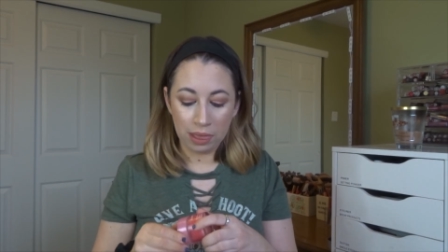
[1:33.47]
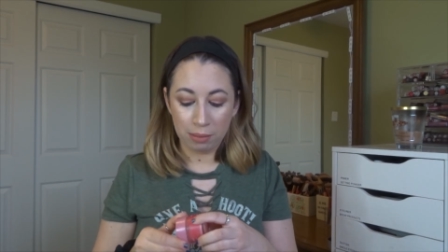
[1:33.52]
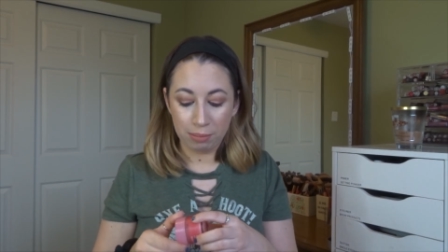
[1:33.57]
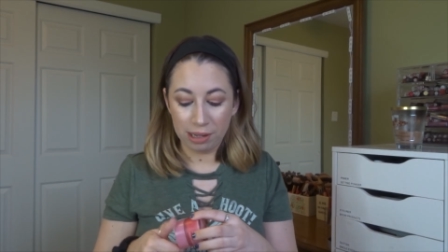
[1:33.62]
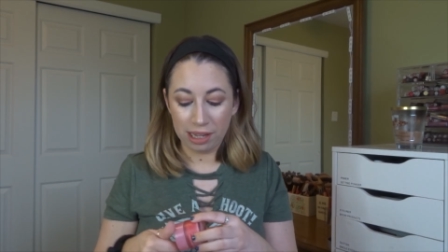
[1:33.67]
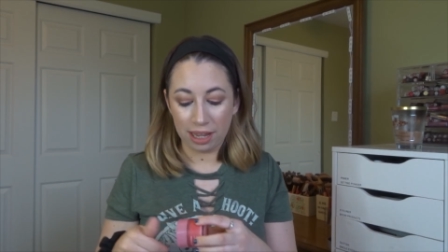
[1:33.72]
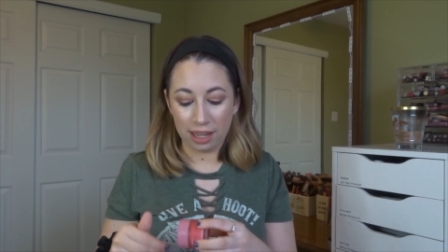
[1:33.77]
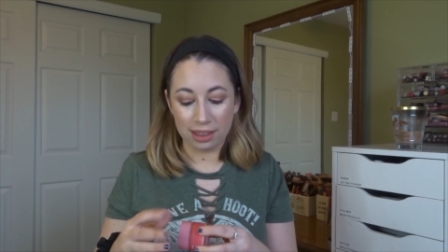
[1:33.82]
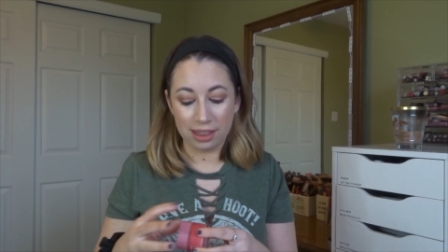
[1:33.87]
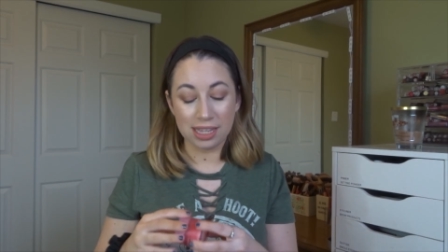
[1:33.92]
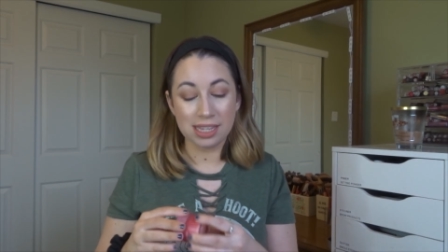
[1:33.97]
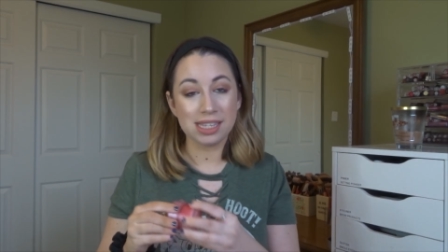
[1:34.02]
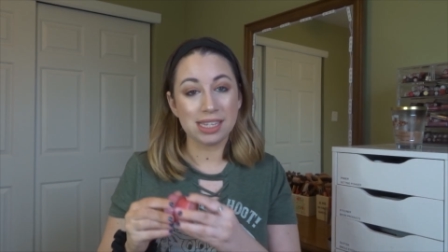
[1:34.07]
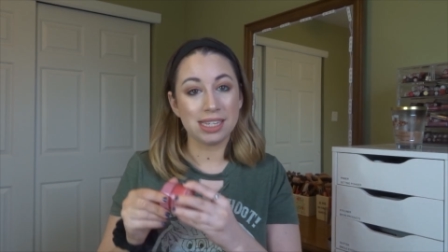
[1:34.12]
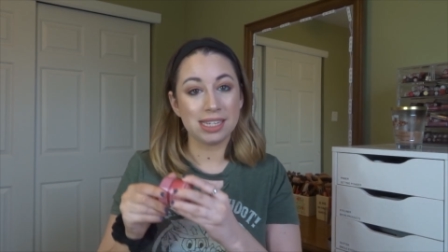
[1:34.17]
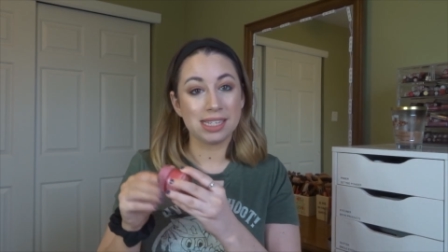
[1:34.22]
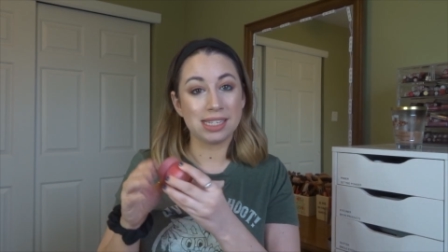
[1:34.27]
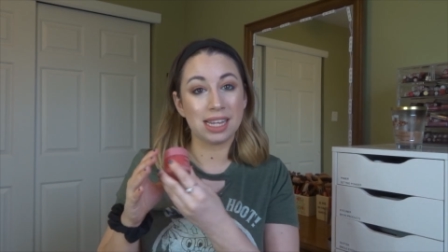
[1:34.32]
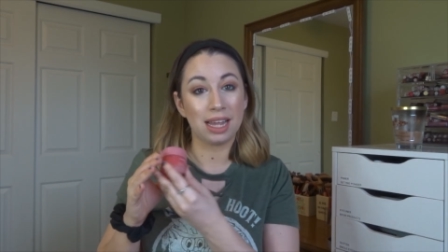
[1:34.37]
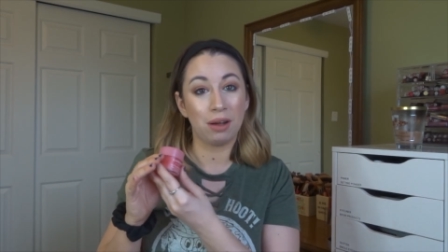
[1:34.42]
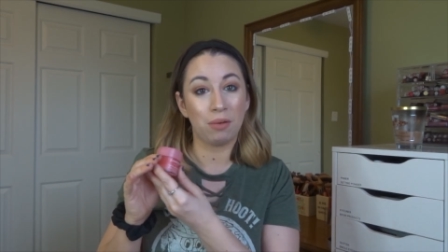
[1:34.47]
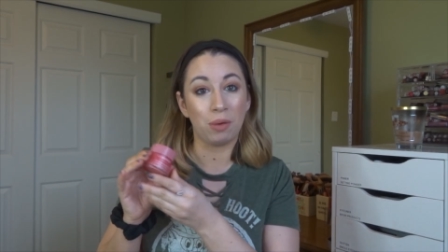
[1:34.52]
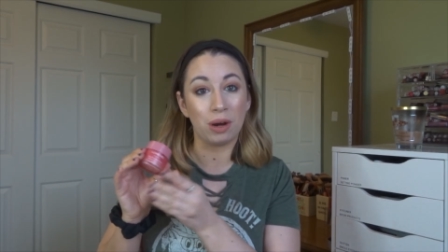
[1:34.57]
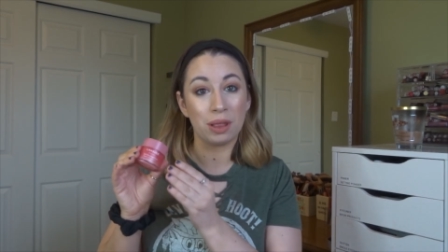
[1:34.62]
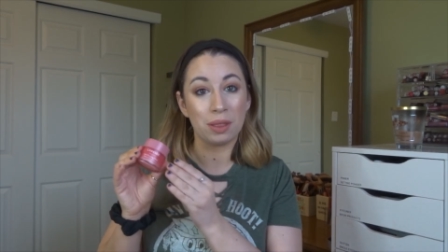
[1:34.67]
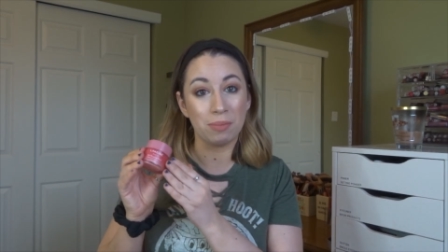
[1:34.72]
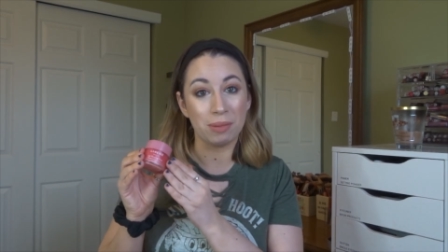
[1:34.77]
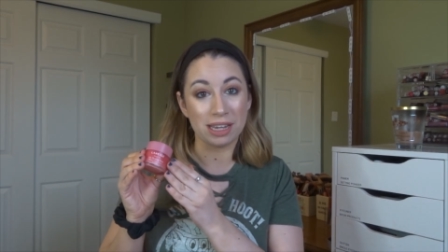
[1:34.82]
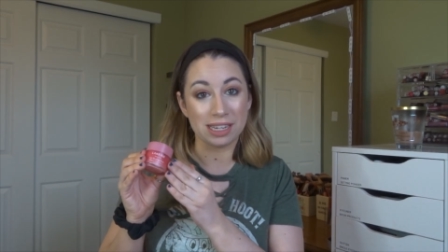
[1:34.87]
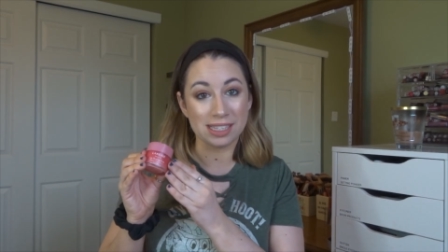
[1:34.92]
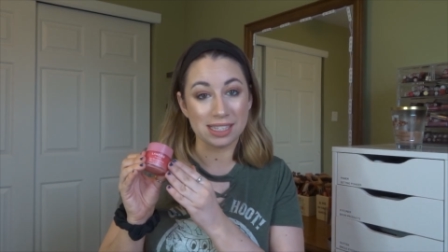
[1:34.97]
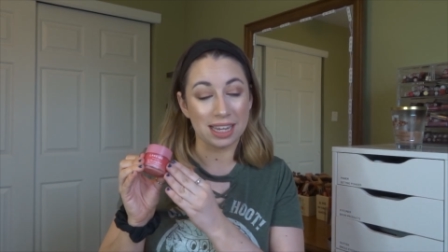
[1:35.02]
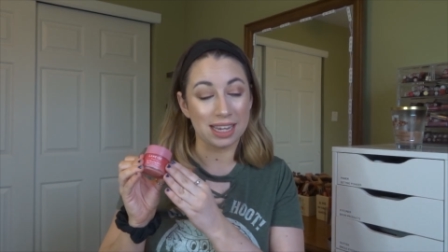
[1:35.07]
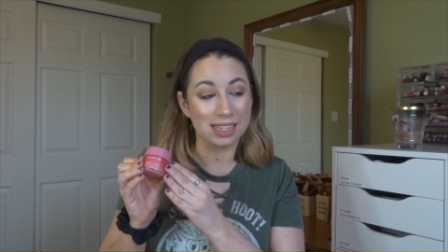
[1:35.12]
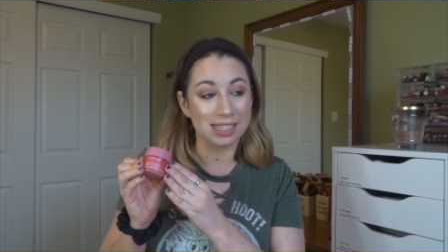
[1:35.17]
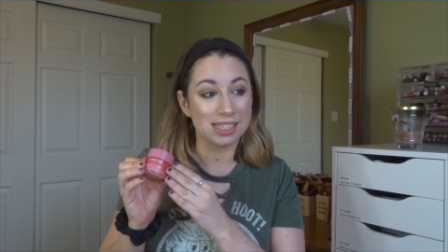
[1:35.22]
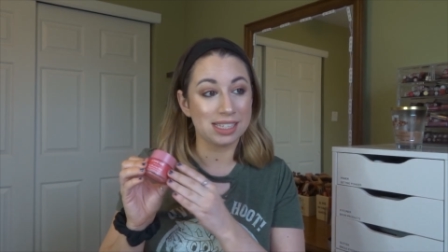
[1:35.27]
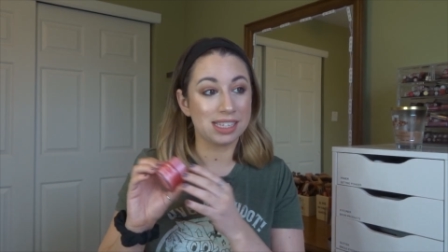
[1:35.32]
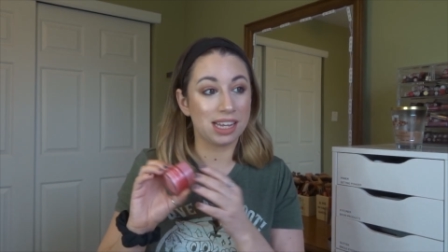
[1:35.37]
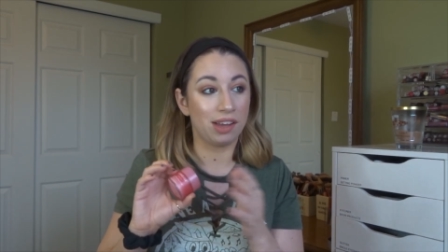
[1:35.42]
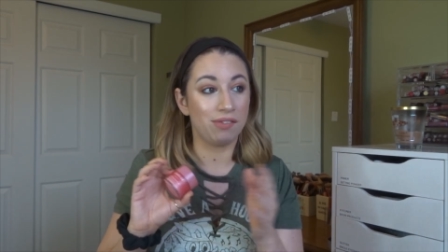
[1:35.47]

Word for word: But yeah, this is one of the big sizes.